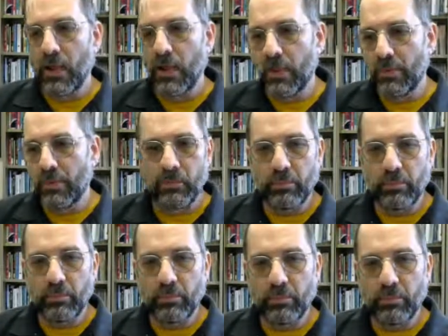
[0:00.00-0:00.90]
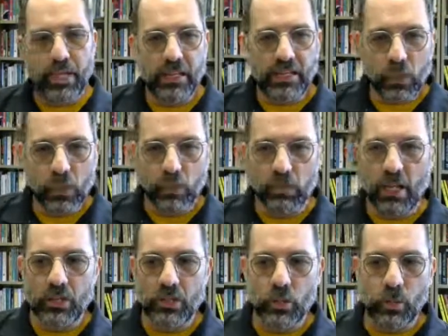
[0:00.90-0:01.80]
I'm Family
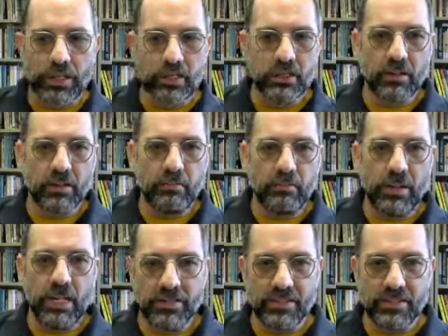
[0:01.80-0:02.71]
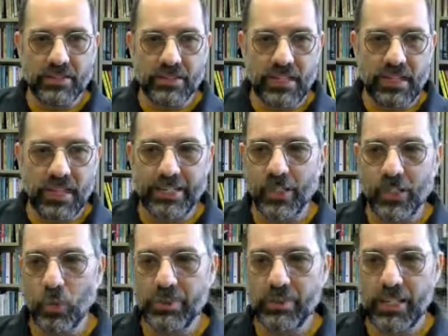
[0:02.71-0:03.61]
Unequal on Twitter. I'm
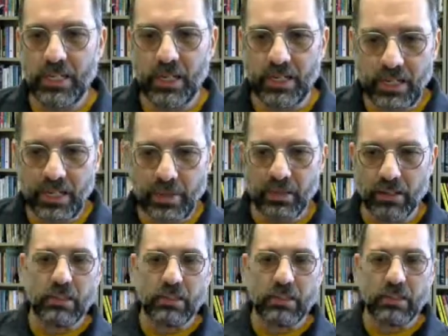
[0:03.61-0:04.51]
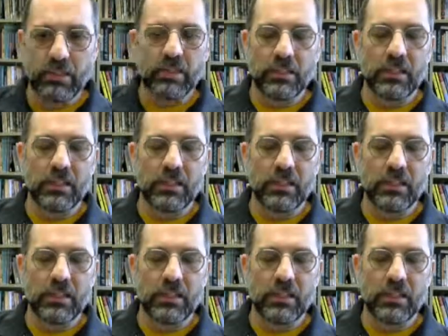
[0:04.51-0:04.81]
pnc@umd on email.